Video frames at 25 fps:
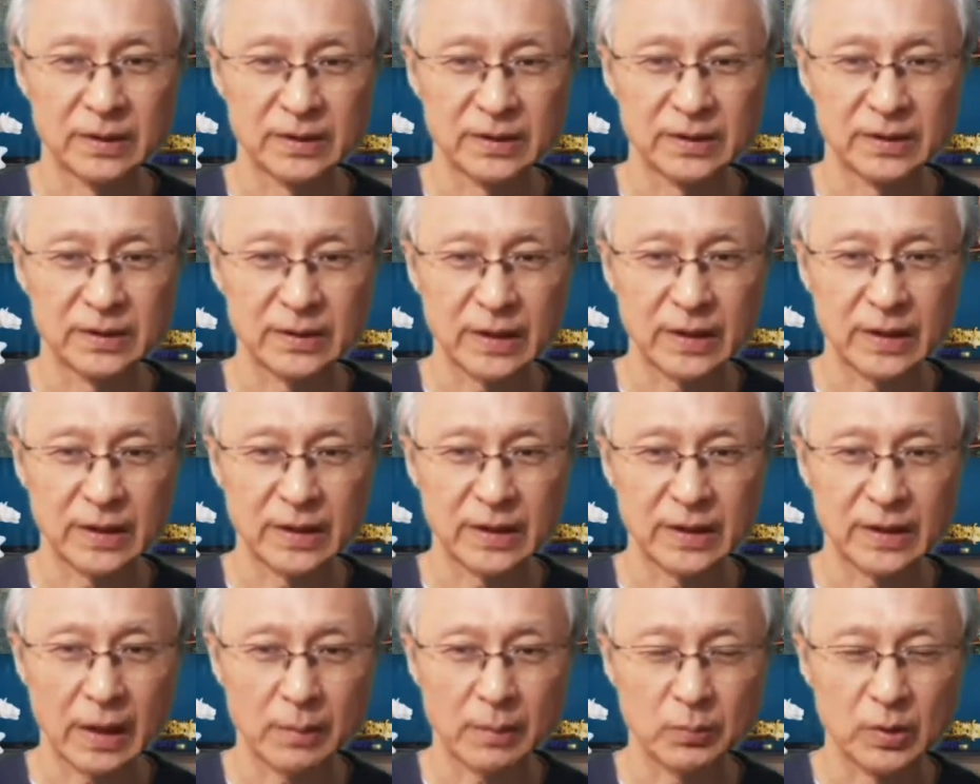we
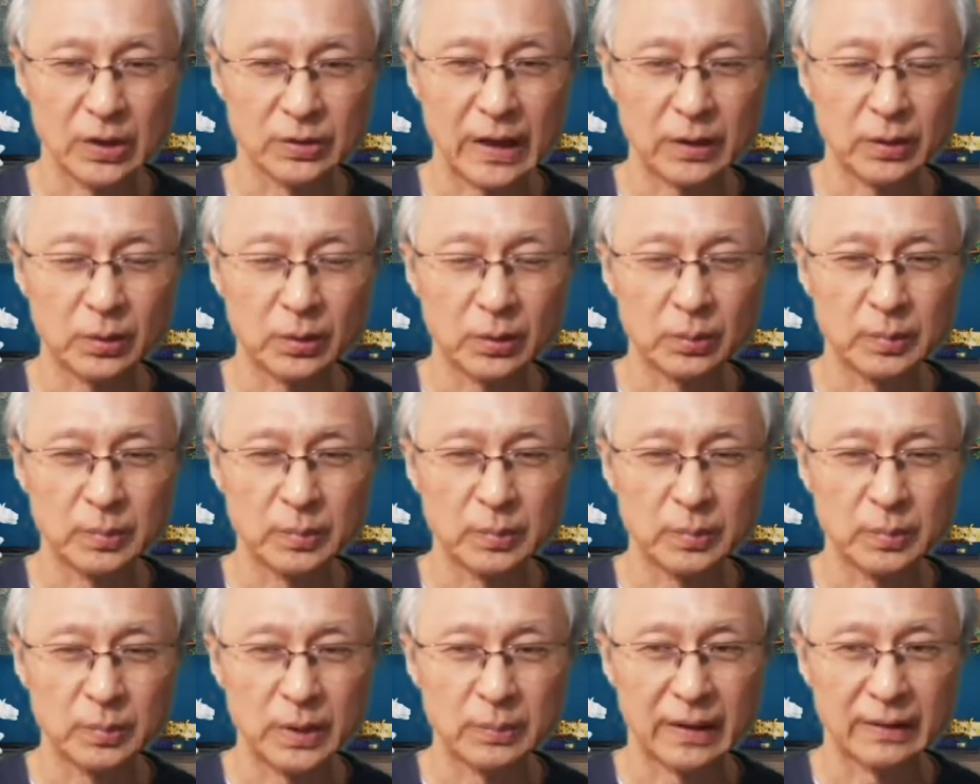use yellow
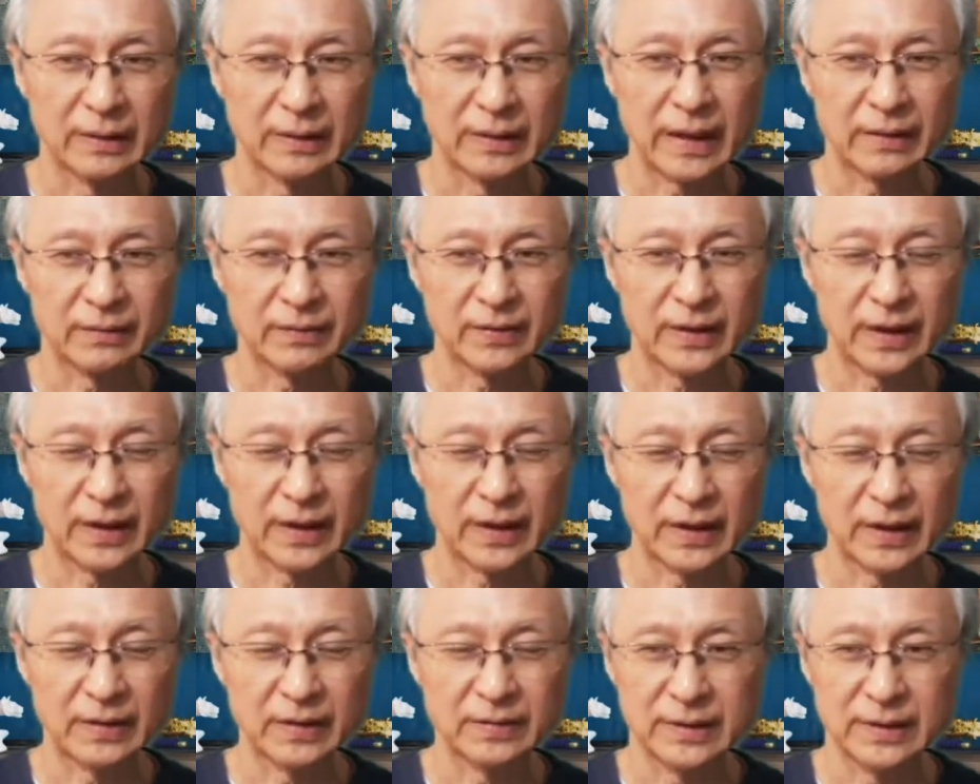BBL light
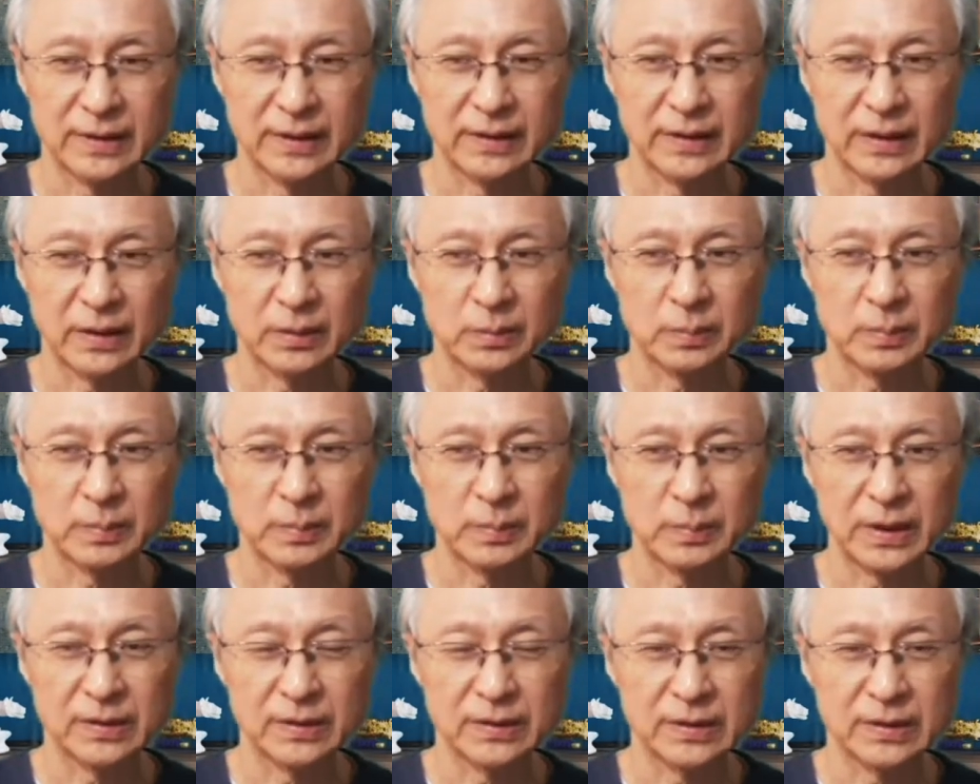560
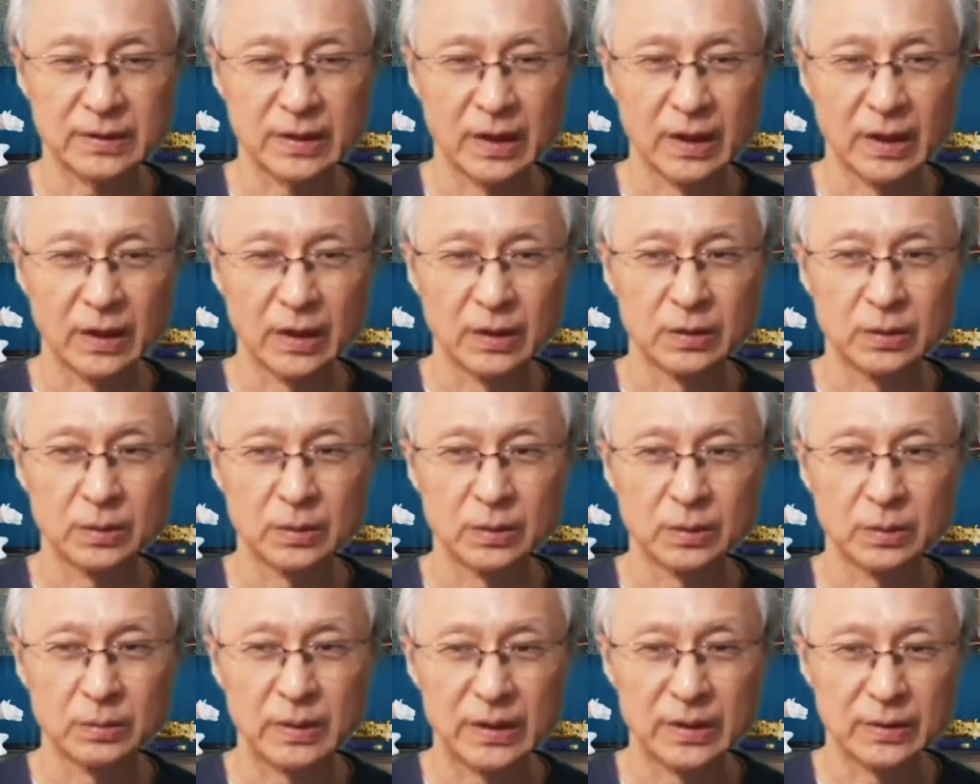nanometers to
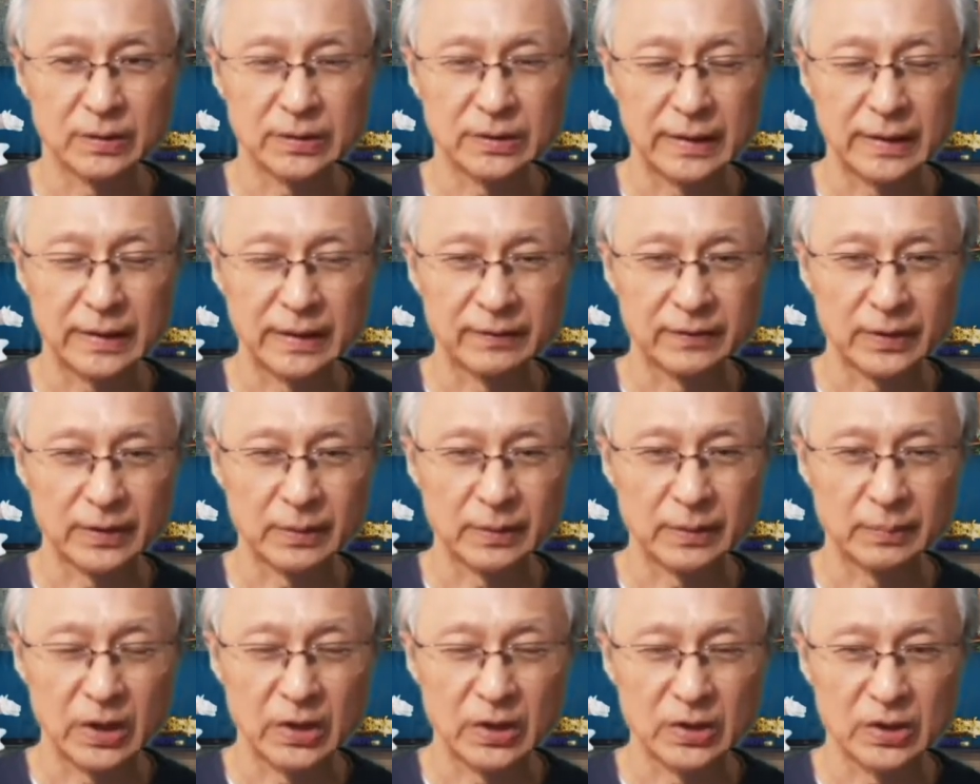reduce
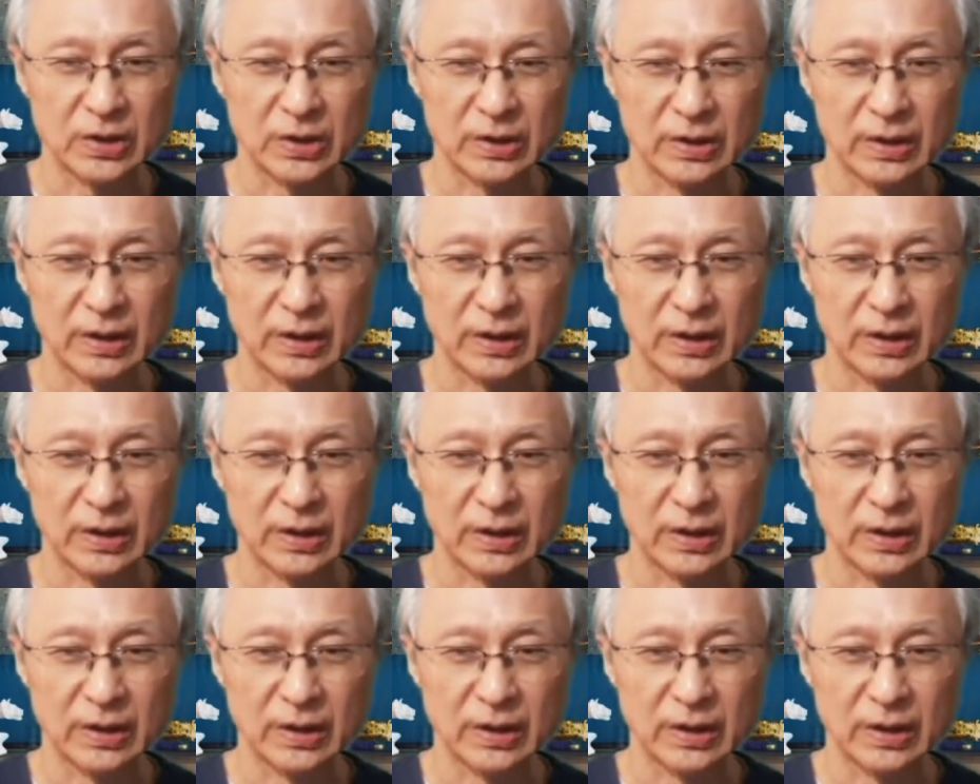inflammation.